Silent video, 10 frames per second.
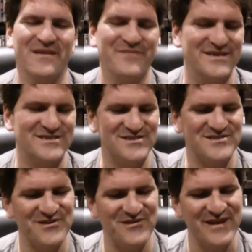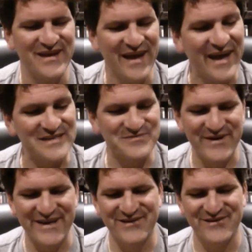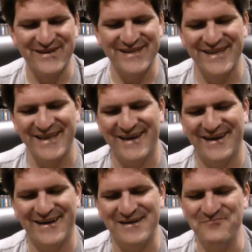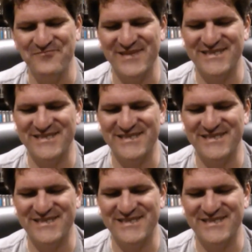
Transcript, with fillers: animation so it's pretty cool um,